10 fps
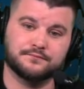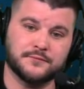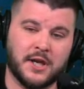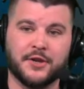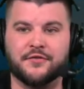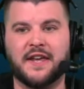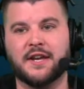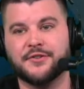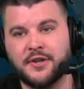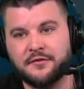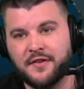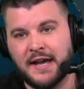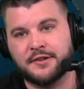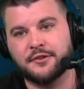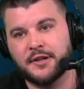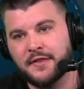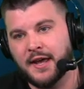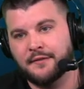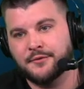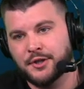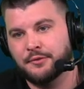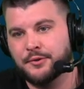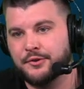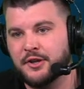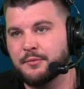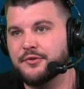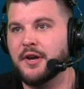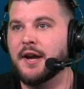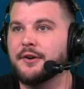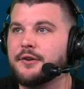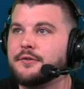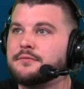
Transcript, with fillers: I guess Vegas didn't factor in that, you know, your team was tired.